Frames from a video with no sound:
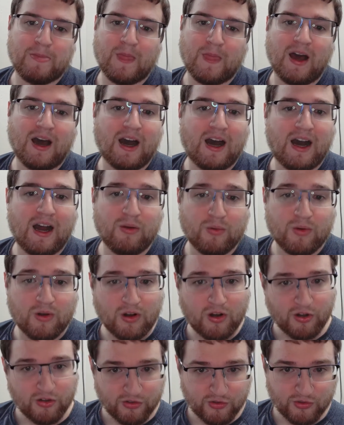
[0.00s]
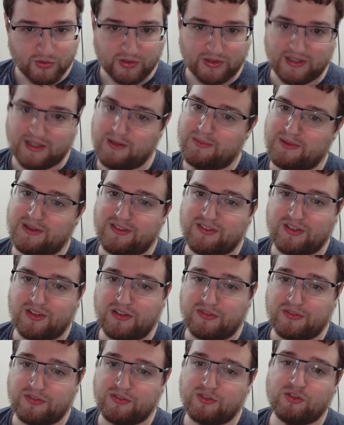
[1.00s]
I will also allow
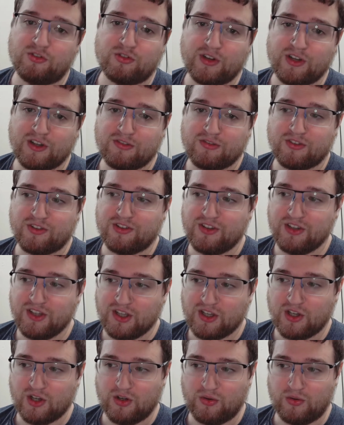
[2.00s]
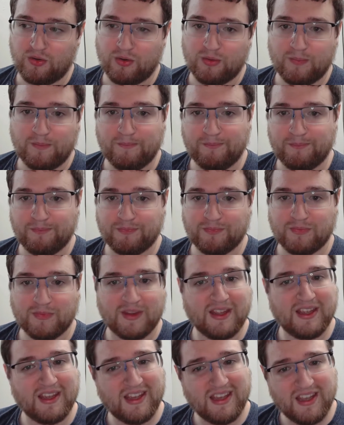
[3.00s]
myself to transfer C code
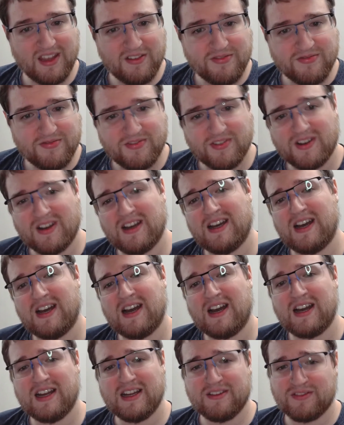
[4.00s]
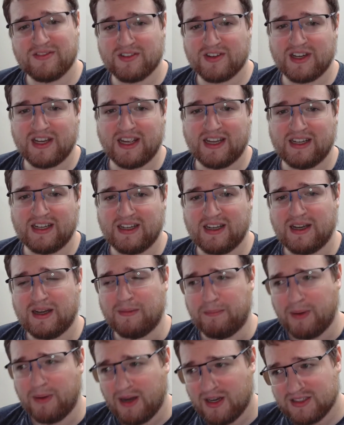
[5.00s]
if I ever get a
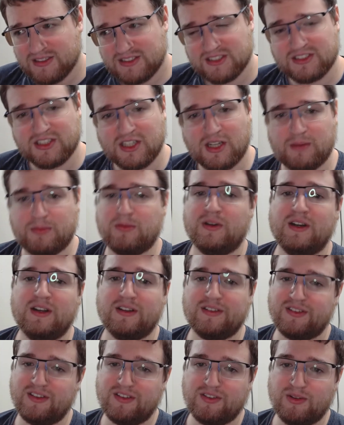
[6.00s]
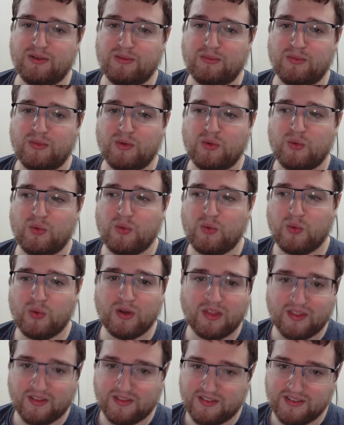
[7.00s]
POSIX operating system with
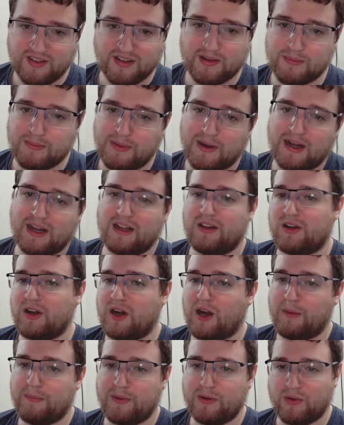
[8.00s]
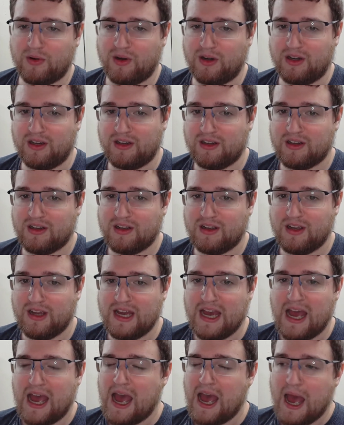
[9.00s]
a C compiler up and running.
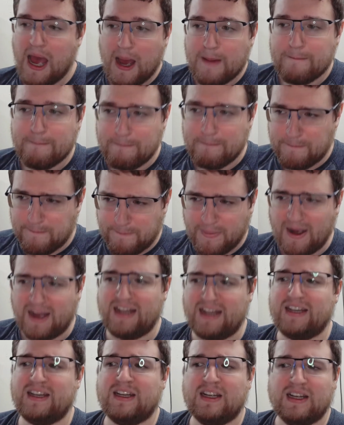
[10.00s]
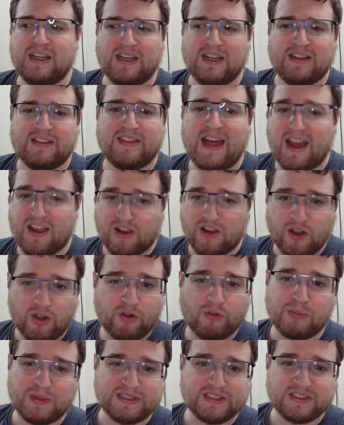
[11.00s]
But that code
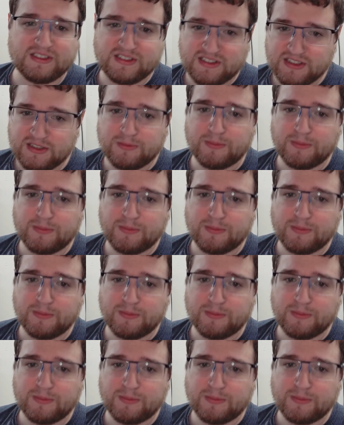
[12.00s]
must still be